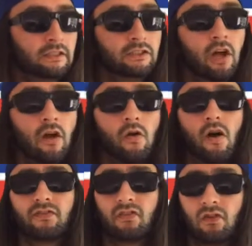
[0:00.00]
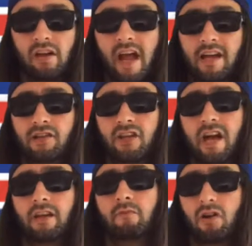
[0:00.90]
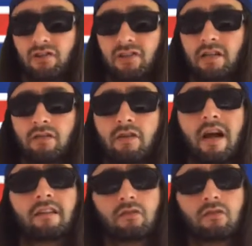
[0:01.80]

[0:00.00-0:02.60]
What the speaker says: So I've started a hashtag, you might have seen it around,